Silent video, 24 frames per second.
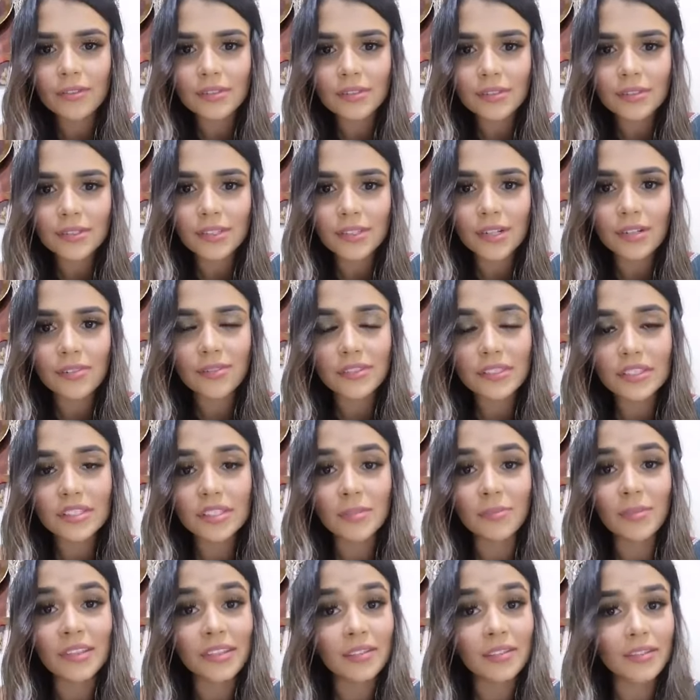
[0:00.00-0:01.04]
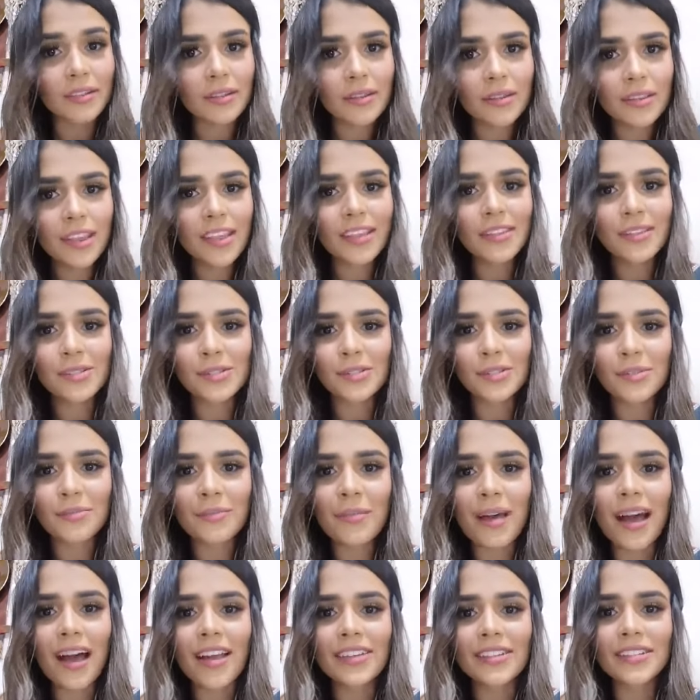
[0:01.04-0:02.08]
self-discipline. Thank you so
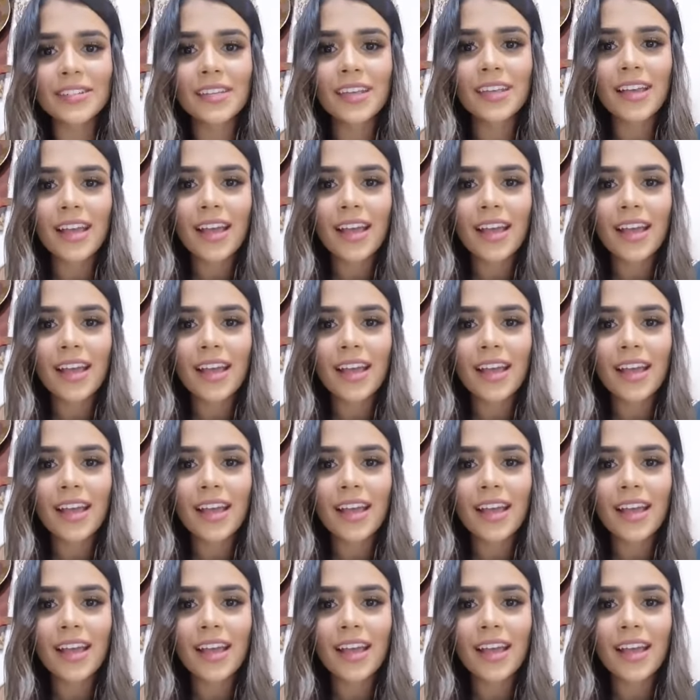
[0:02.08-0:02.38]
much.